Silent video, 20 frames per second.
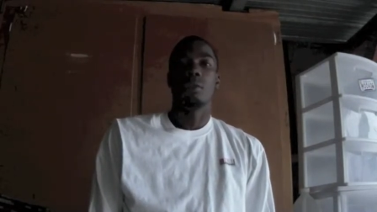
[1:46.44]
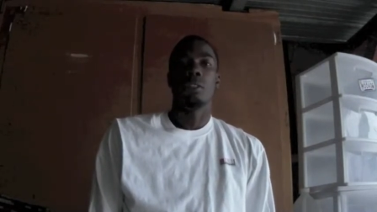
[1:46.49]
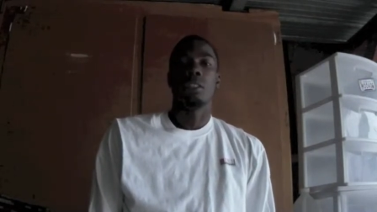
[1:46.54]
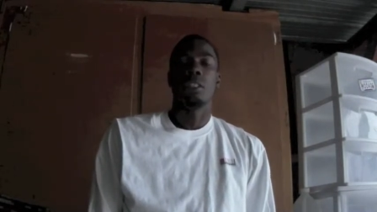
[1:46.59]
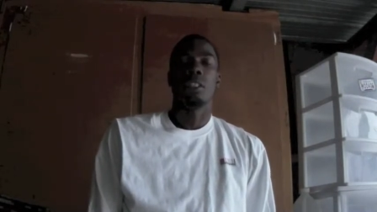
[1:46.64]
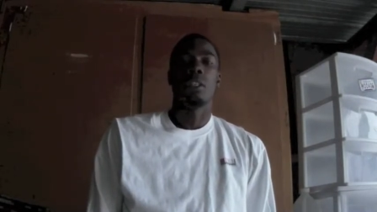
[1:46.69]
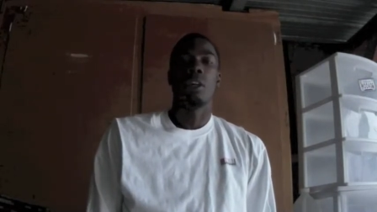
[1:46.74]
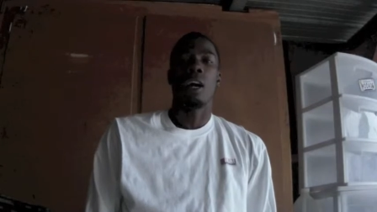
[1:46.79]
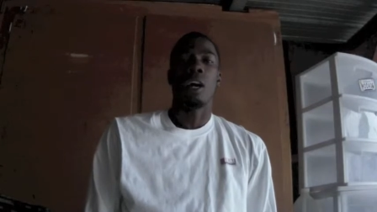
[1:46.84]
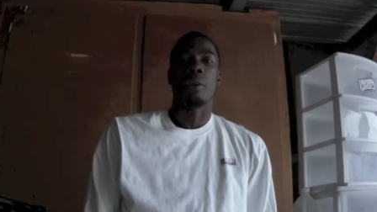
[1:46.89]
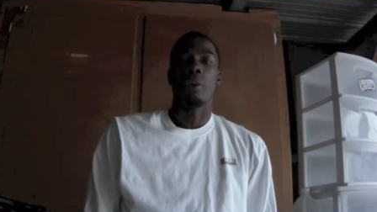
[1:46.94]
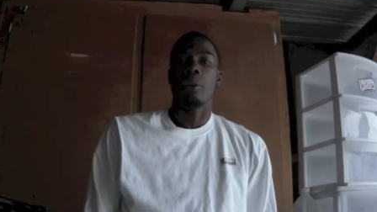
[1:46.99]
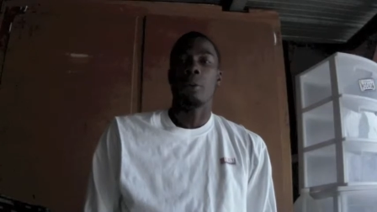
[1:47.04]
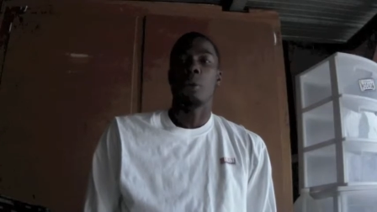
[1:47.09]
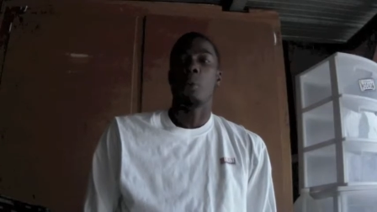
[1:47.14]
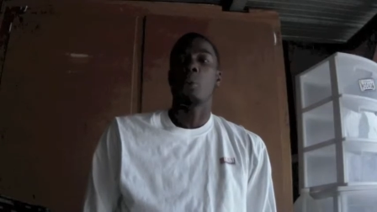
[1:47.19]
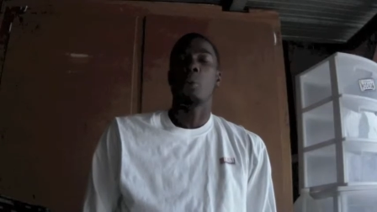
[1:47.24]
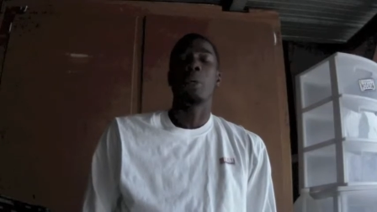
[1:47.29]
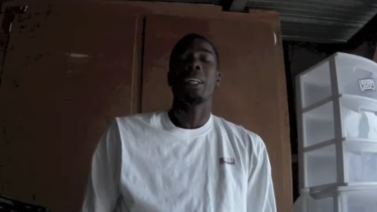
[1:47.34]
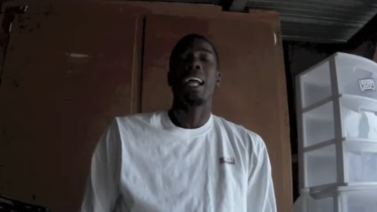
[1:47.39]
st- I don't
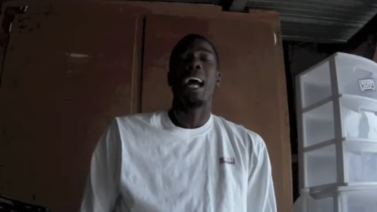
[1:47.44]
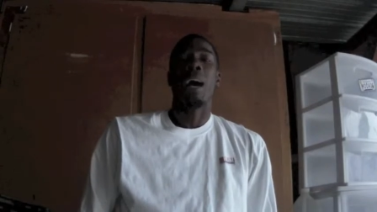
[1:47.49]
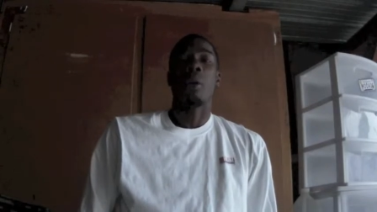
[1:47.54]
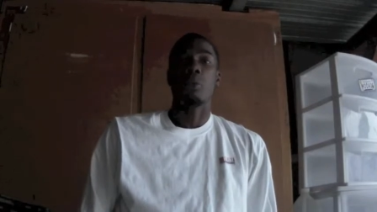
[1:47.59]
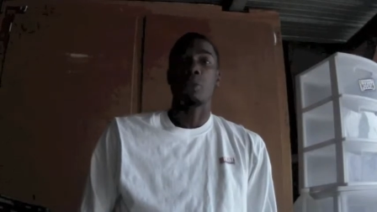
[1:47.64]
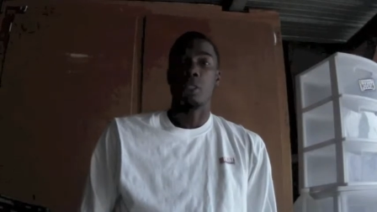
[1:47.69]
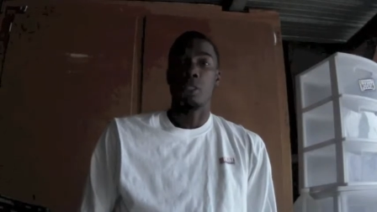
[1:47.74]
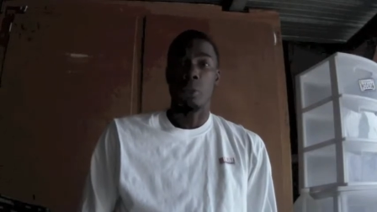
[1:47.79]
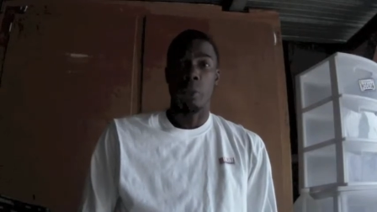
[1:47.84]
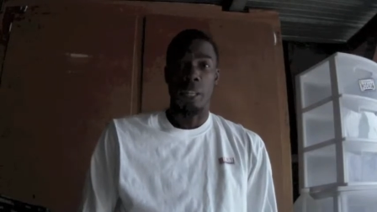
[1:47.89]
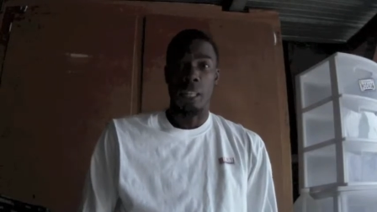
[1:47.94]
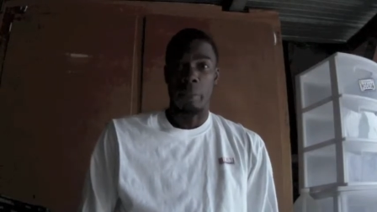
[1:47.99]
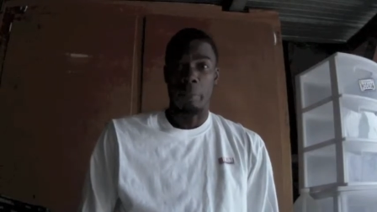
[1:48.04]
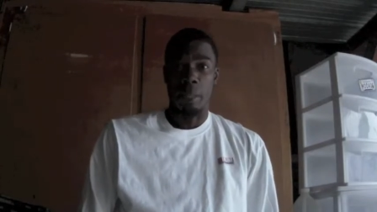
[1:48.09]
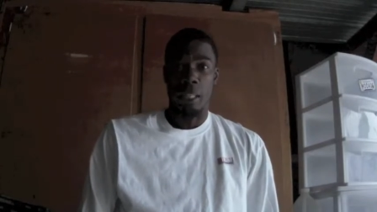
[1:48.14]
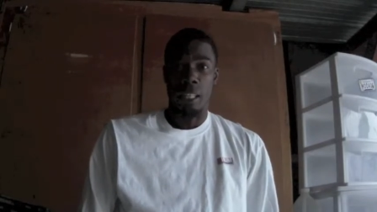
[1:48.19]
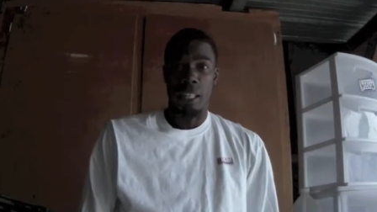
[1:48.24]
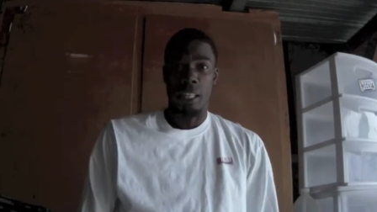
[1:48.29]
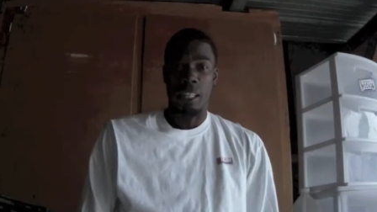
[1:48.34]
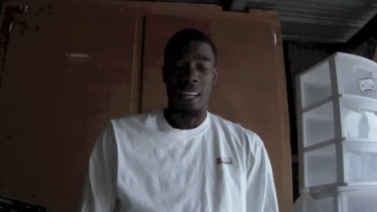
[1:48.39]
know what I was doing in
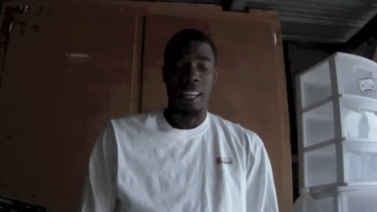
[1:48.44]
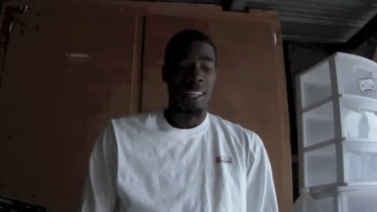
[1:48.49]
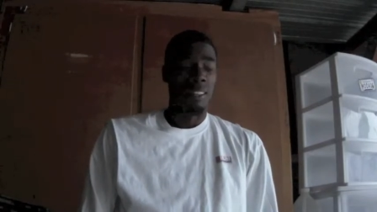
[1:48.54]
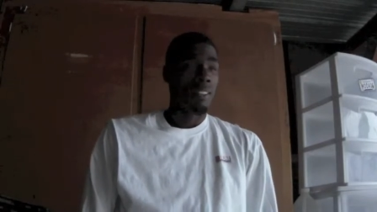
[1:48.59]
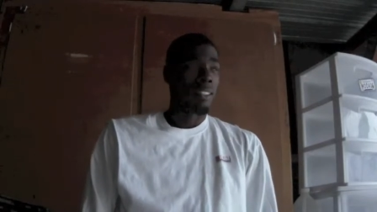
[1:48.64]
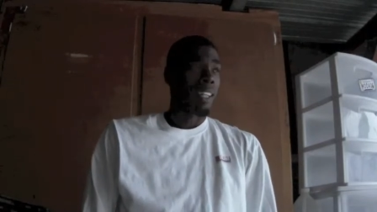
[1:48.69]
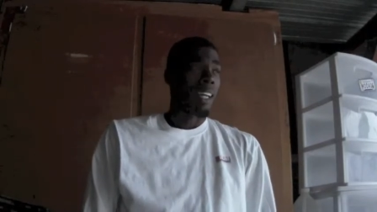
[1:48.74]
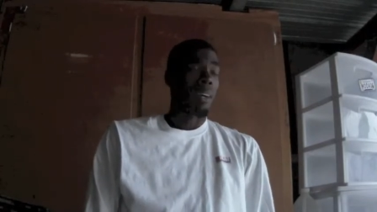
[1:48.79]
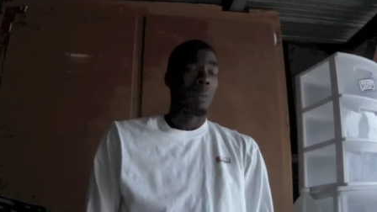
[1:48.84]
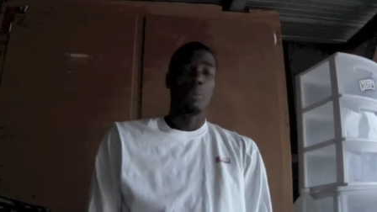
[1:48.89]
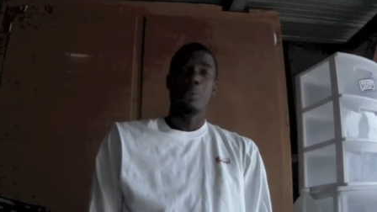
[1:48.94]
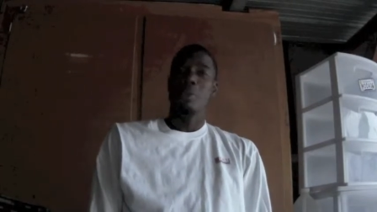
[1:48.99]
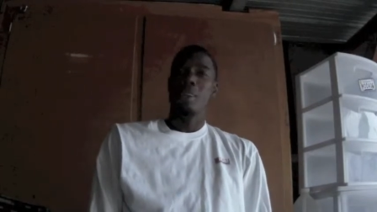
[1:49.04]
the beginning. I was like,